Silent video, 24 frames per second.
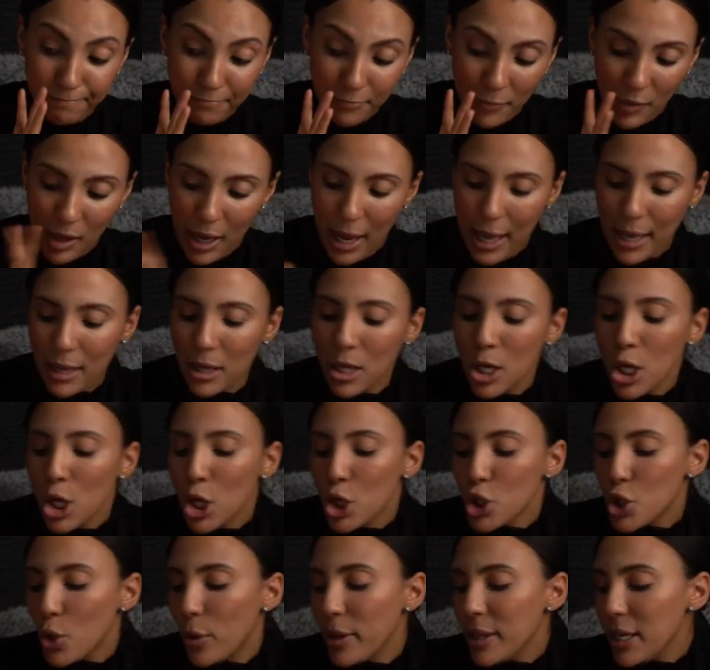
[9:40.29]
Okay,
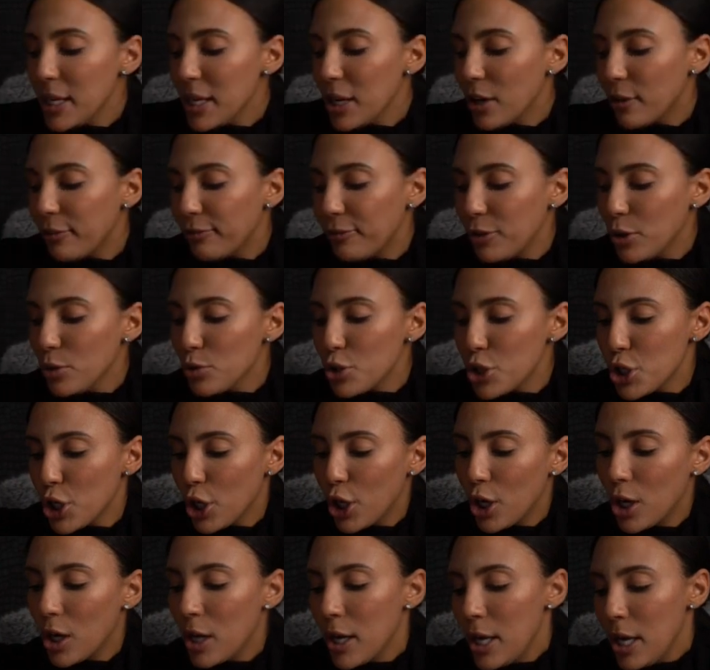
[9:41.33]
so in the near
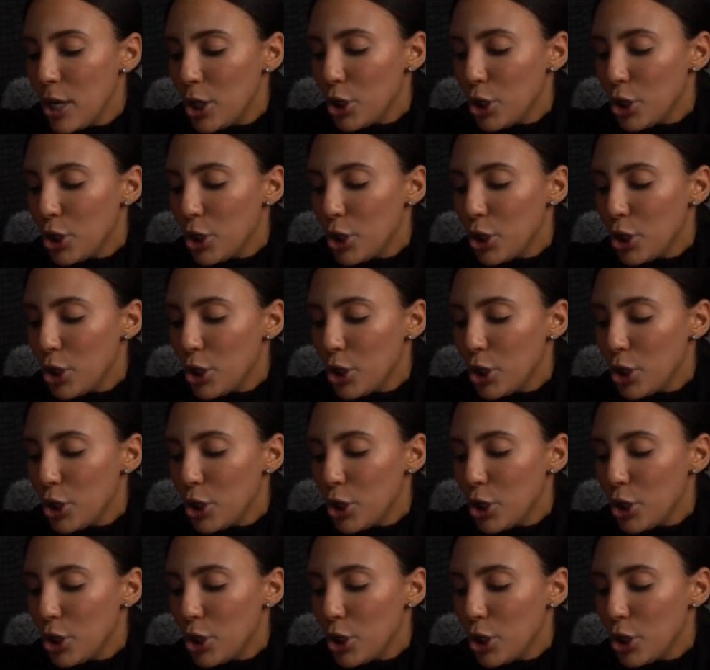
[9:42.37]
future,